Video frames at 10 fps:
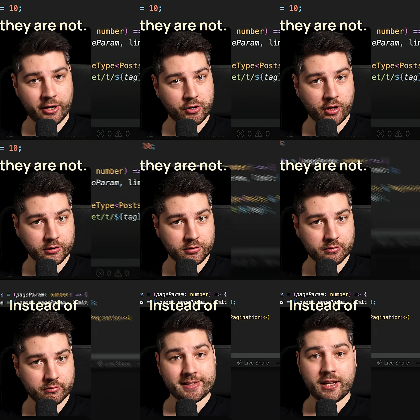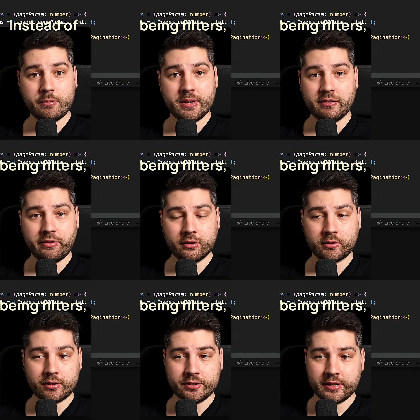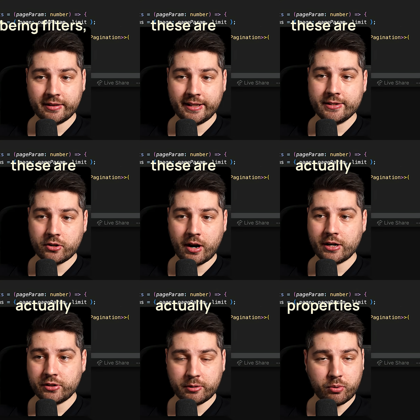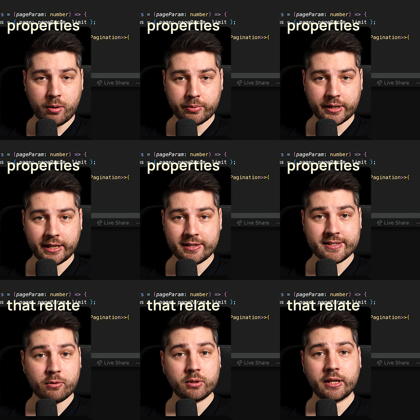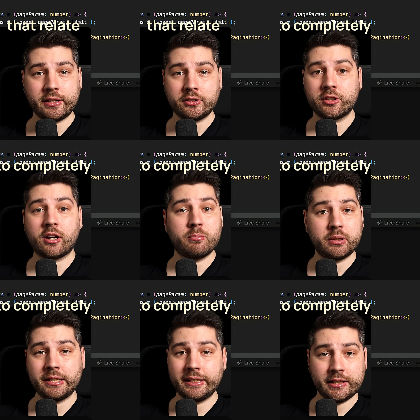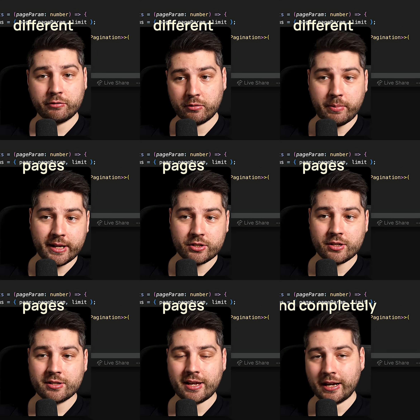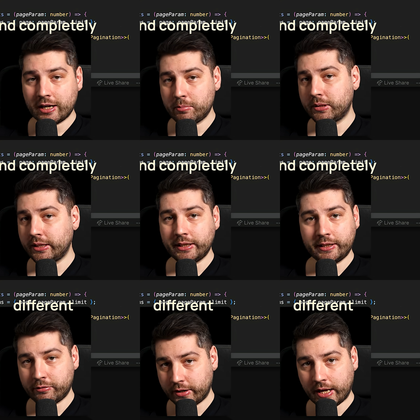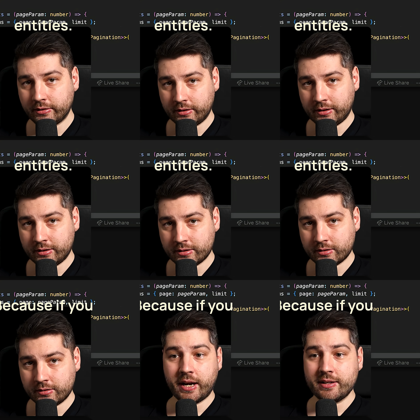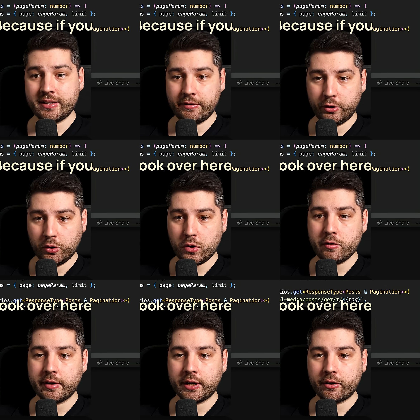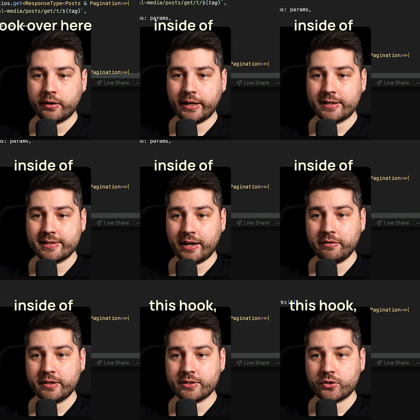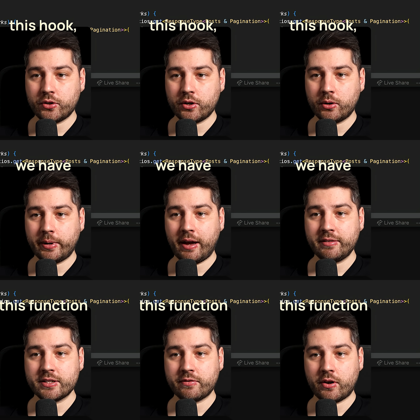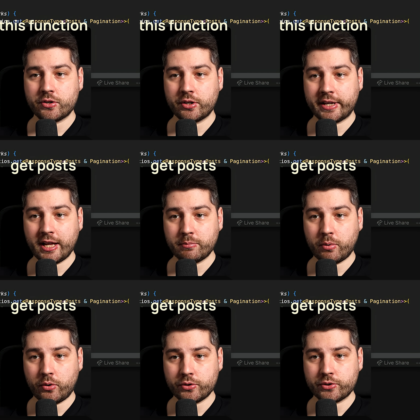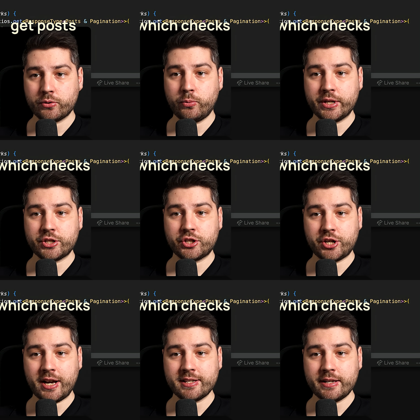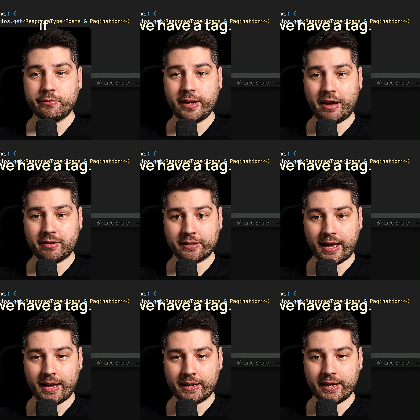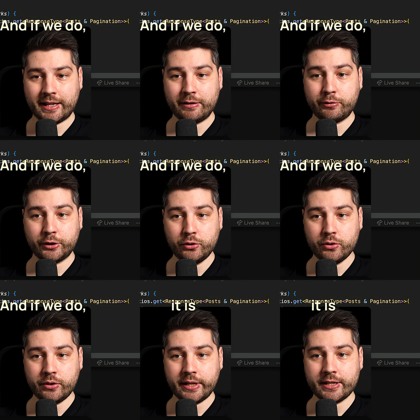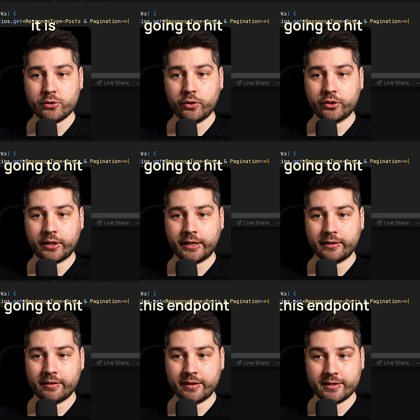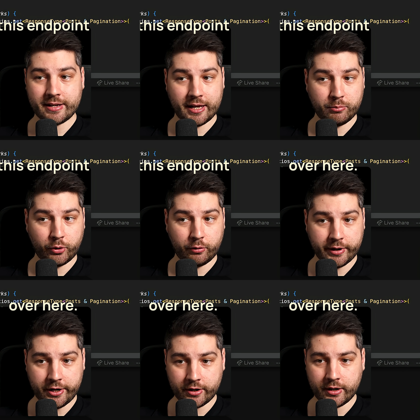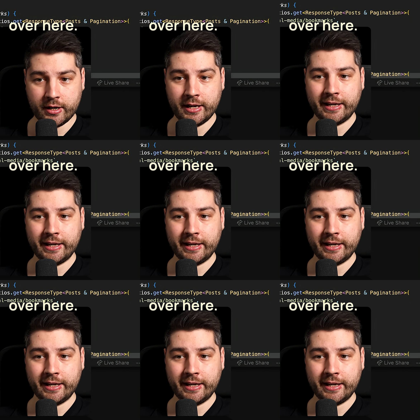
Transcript: they are not. Instead of being filters, these are actually properties that relate to completely different pages and completely different entities. Because if you look over here, inside of this hook, we have this function get posts, which checks if we have a tag. And if we do, it is going to hit this endpoint over here sure